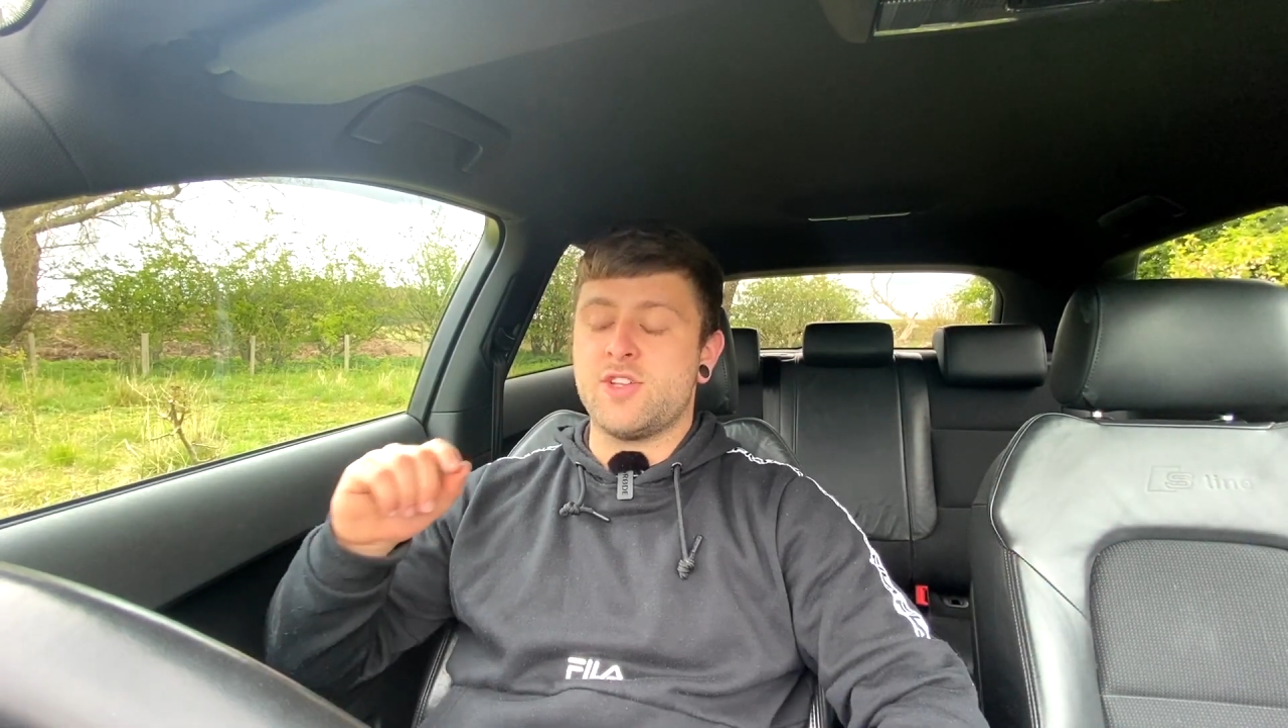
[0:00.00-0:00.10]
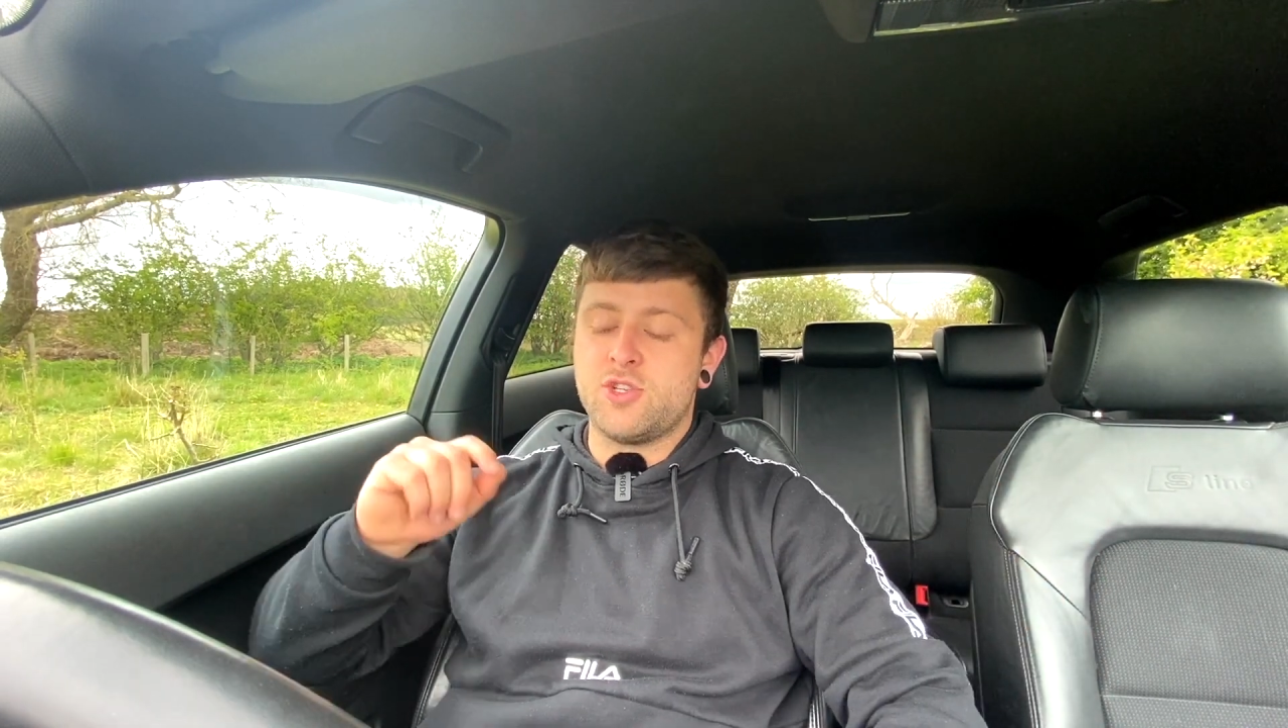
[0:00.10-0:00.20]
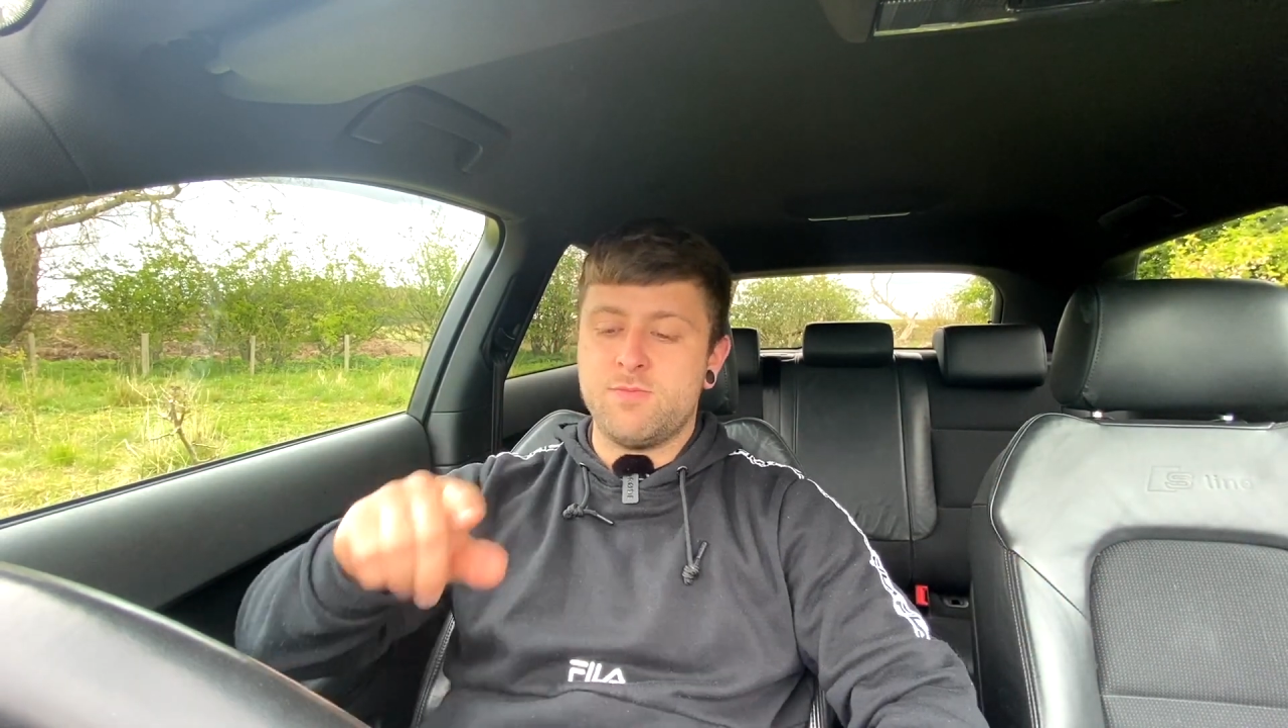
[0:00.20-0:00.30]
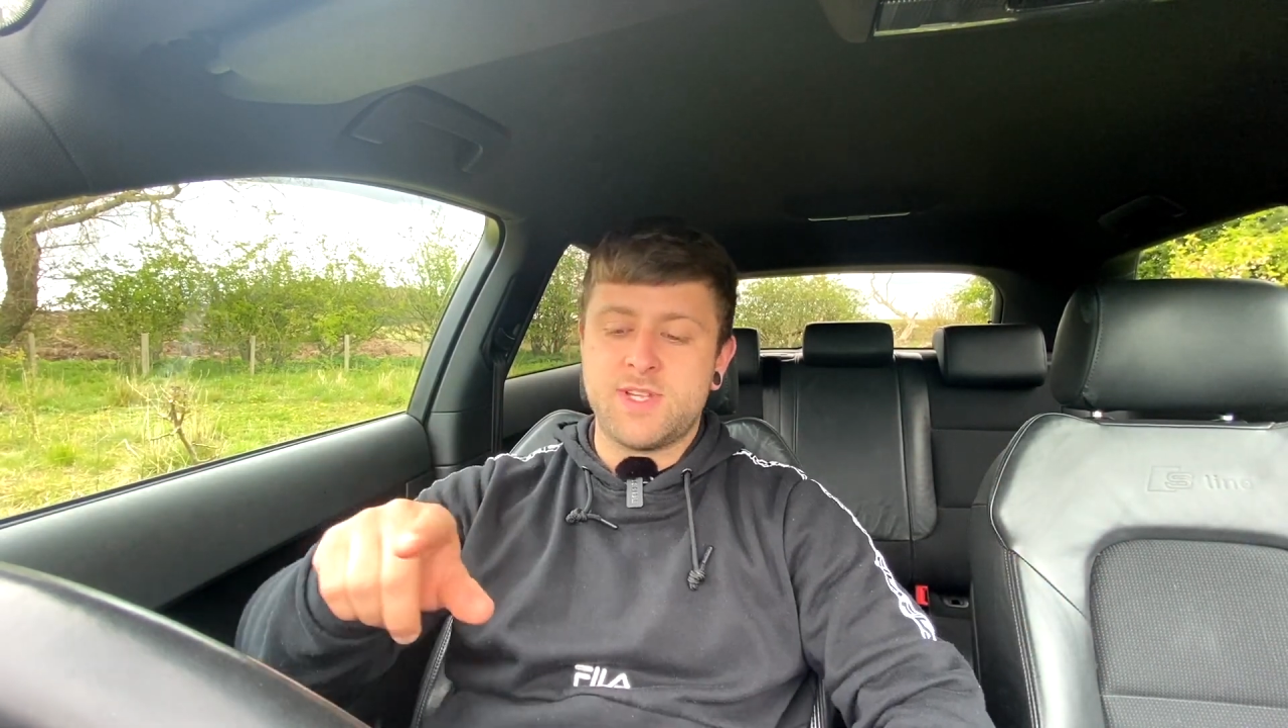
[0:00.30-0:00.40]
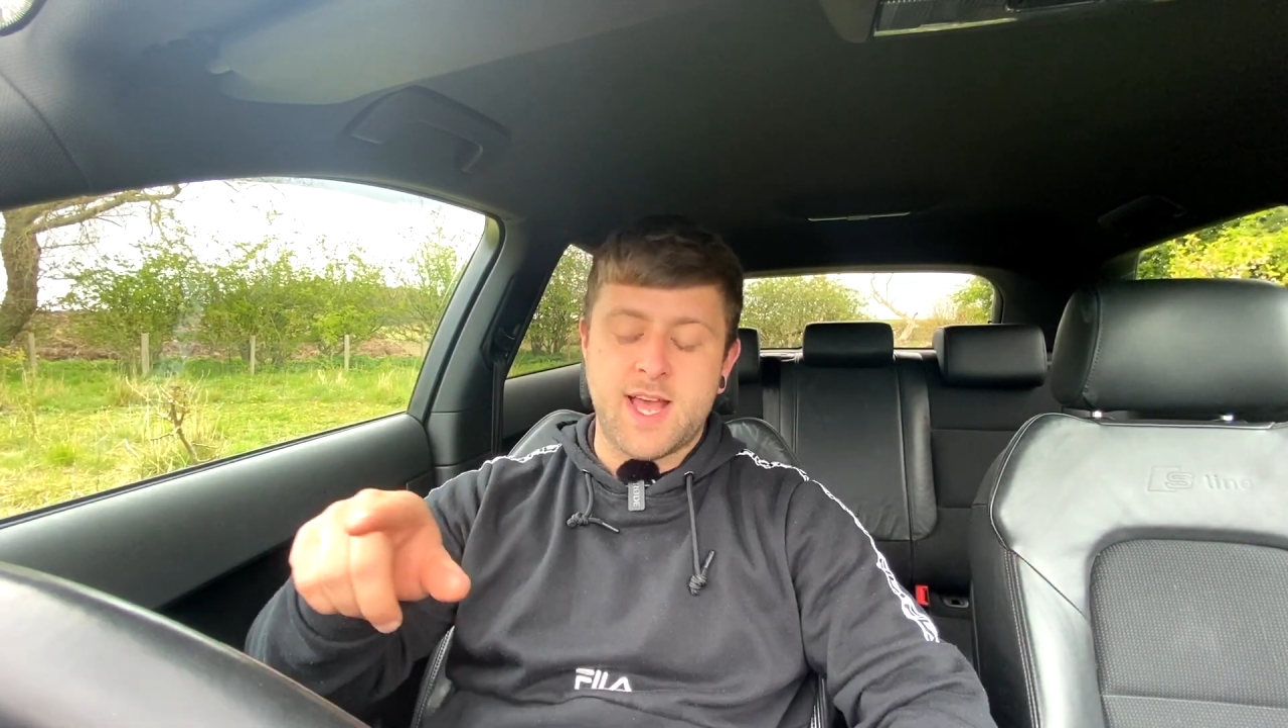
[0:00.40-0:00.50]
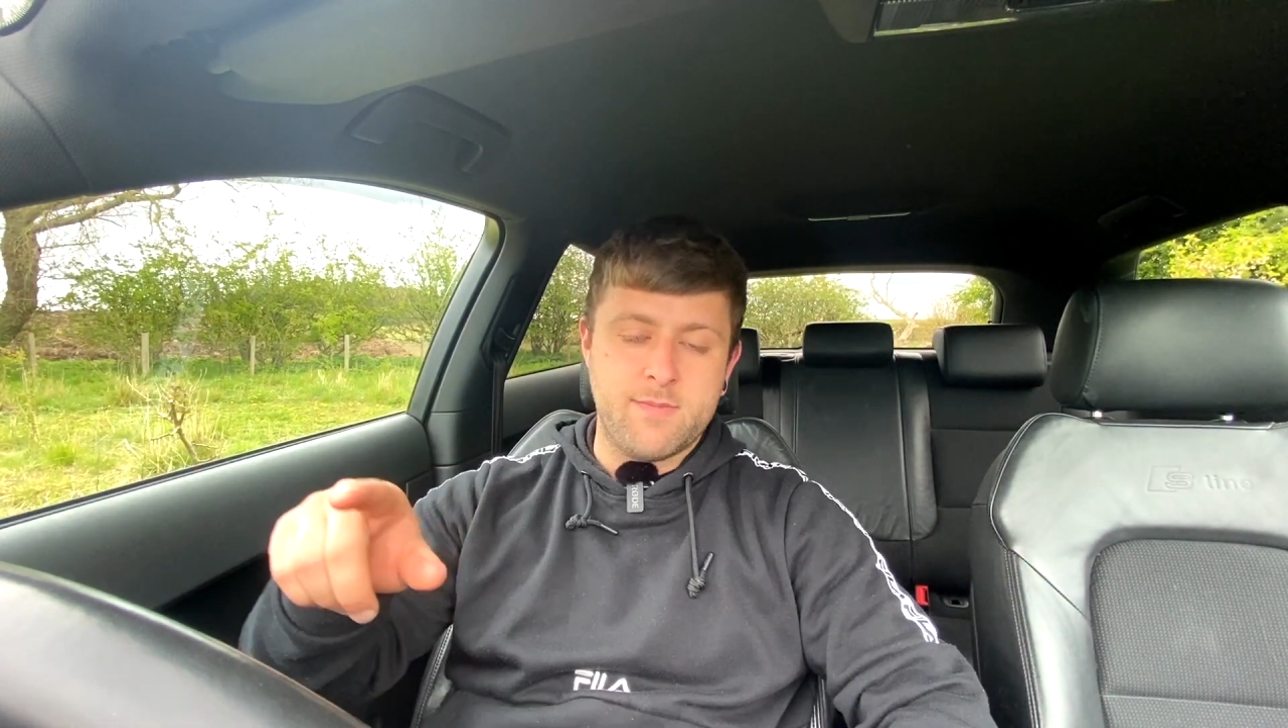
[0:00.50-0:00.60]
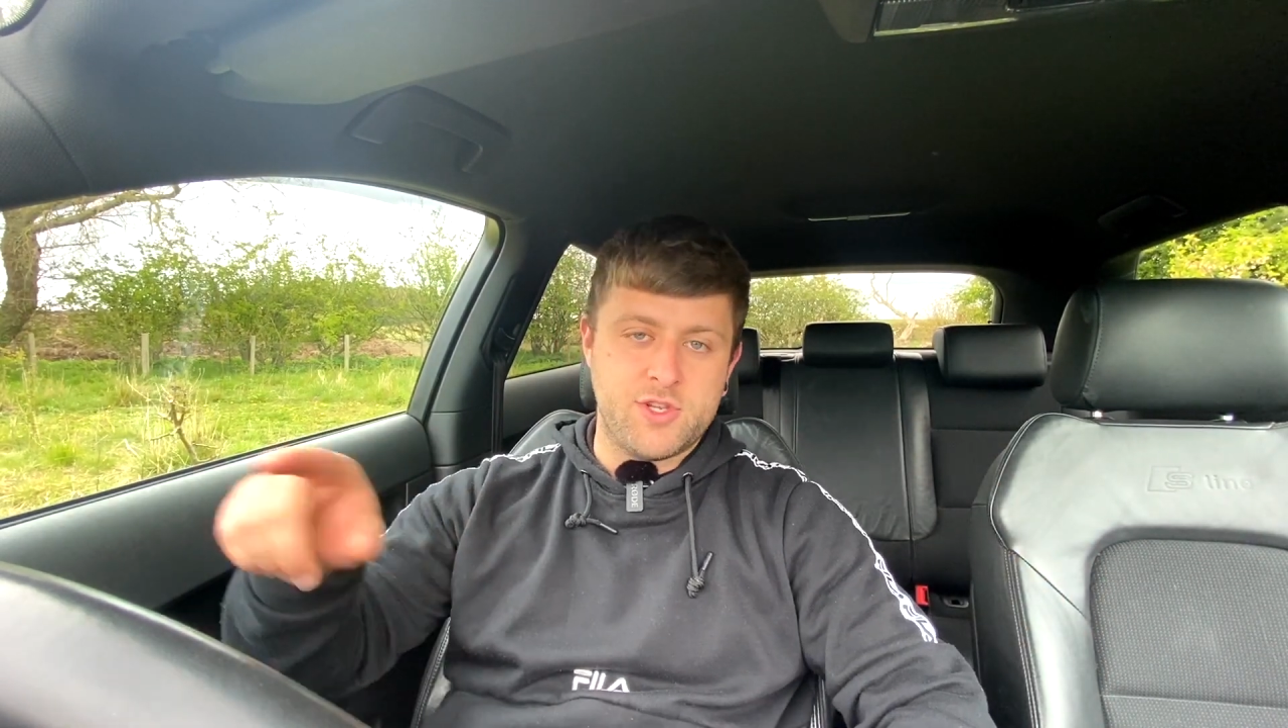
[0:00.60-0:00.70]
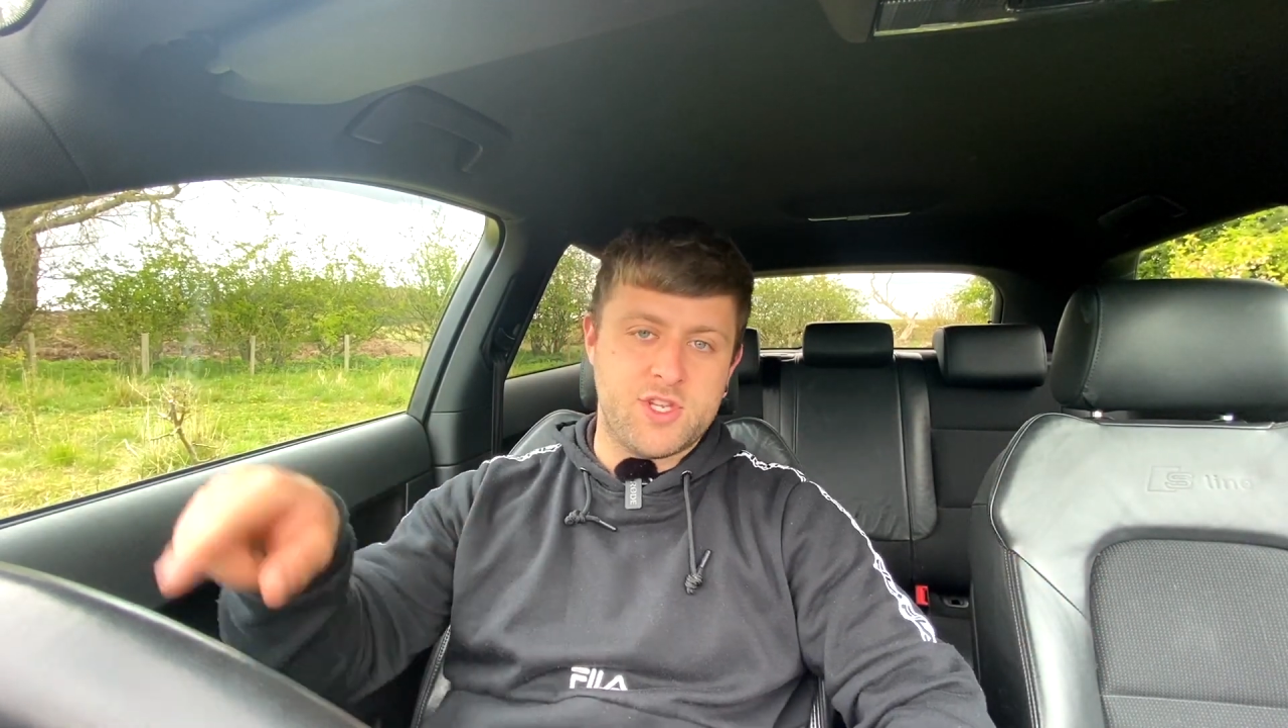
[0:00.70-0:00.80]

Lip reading: sometimes